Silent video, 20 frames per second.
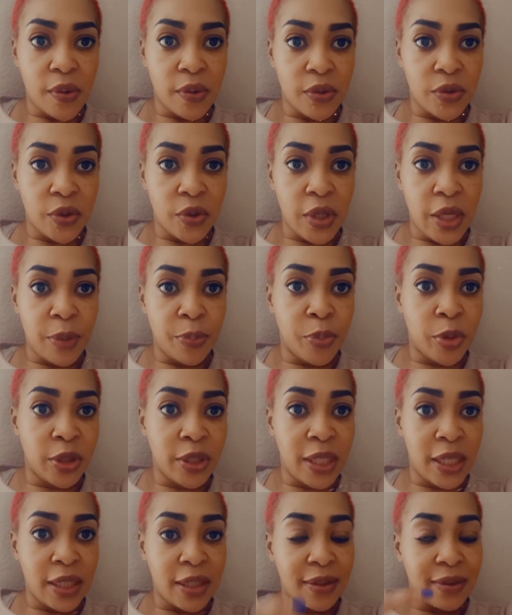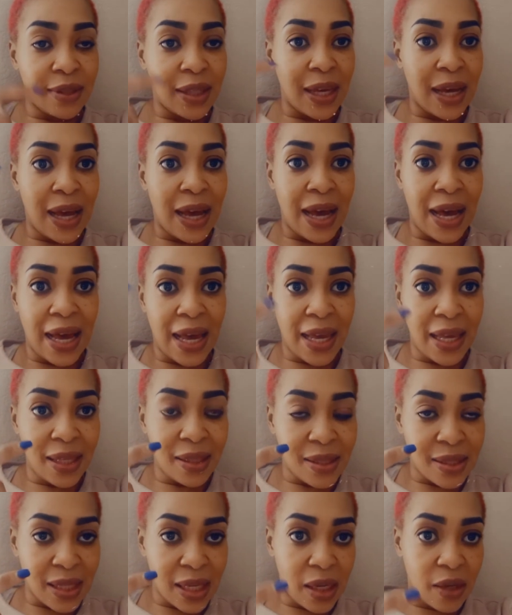so it protect the eye
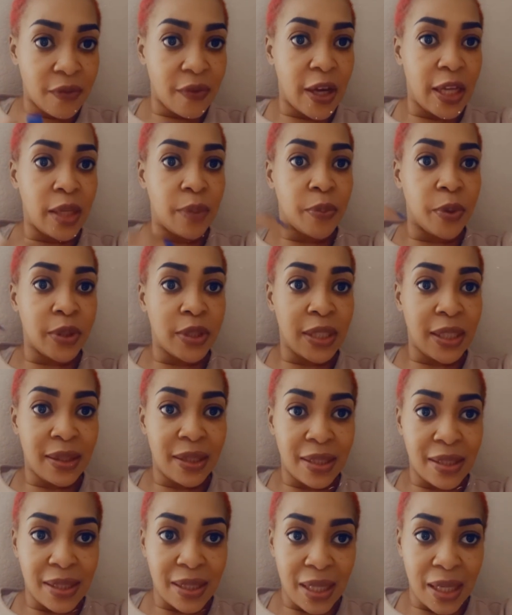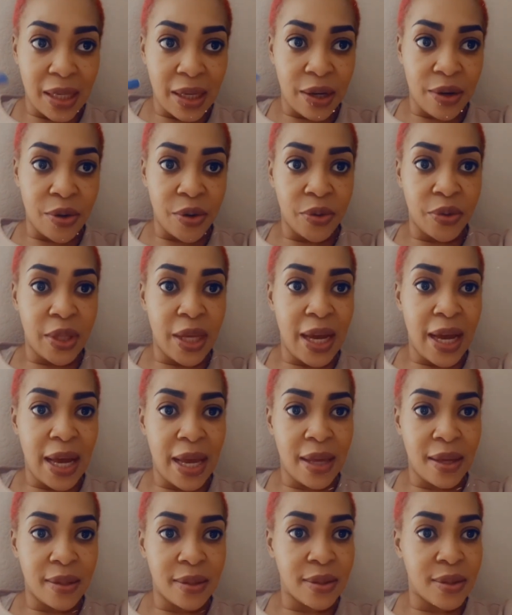itself and it protect the skin around the
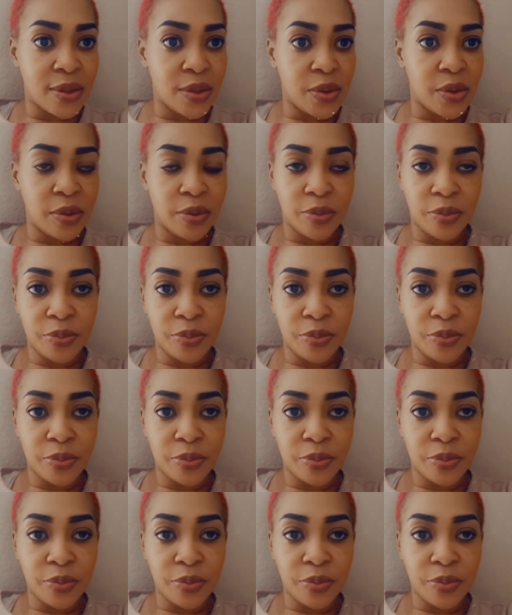eyes. So